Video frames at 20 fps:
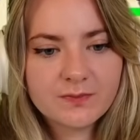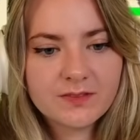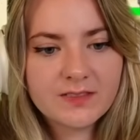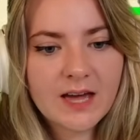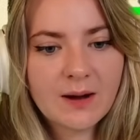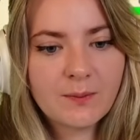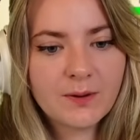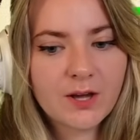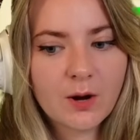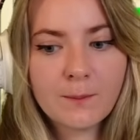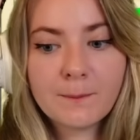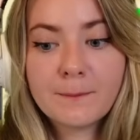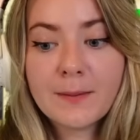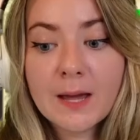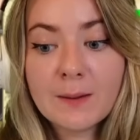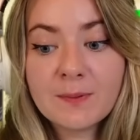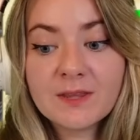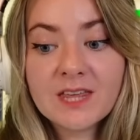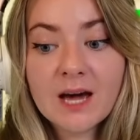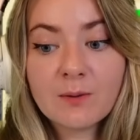There we go.
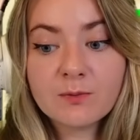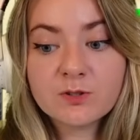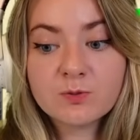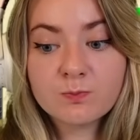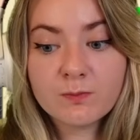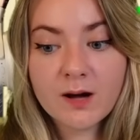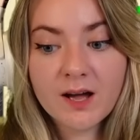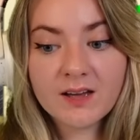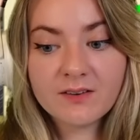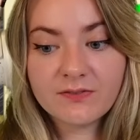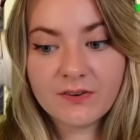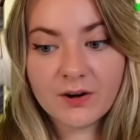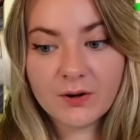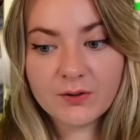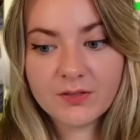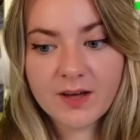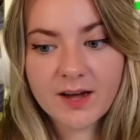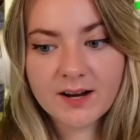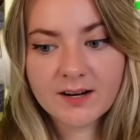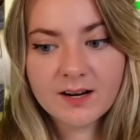Maybe that was my fault
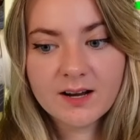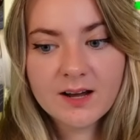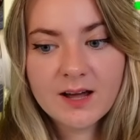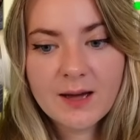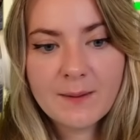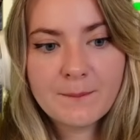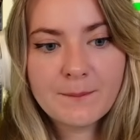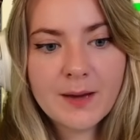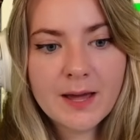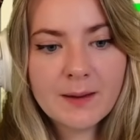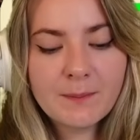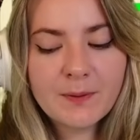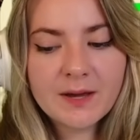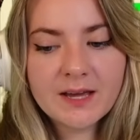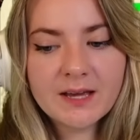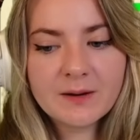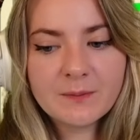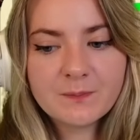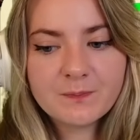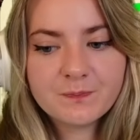then.
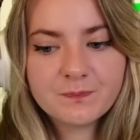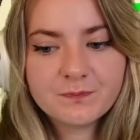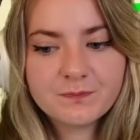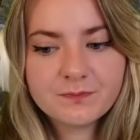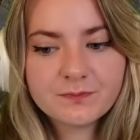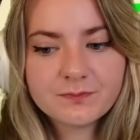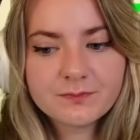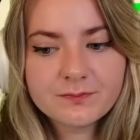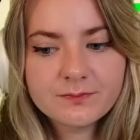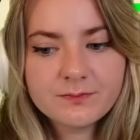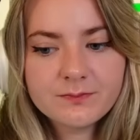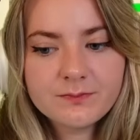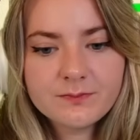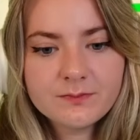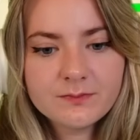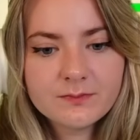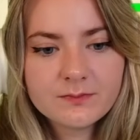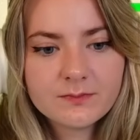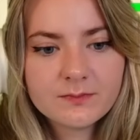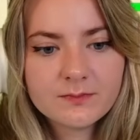Maybe
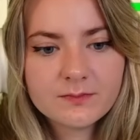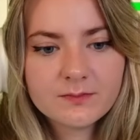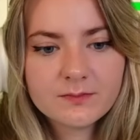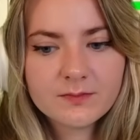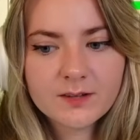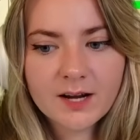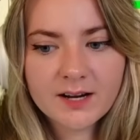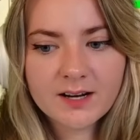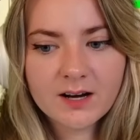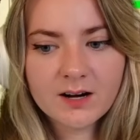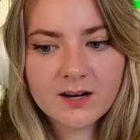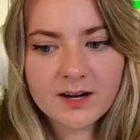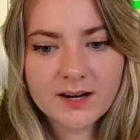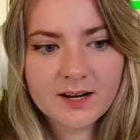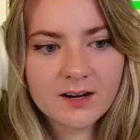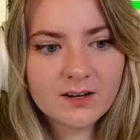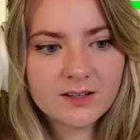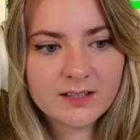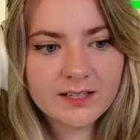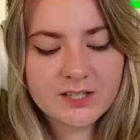I
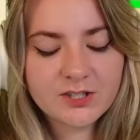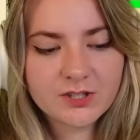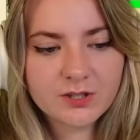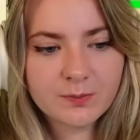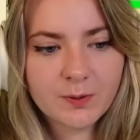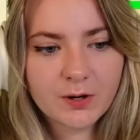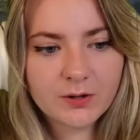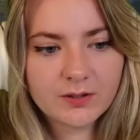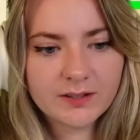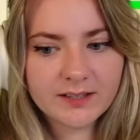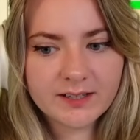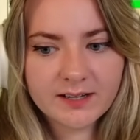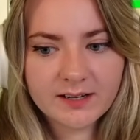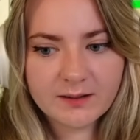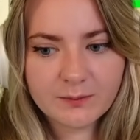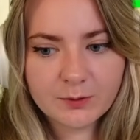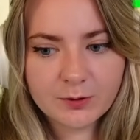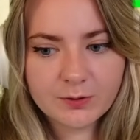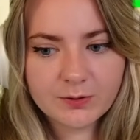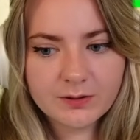can't leash Napoleon
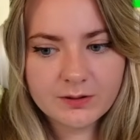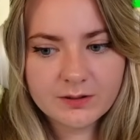anymore.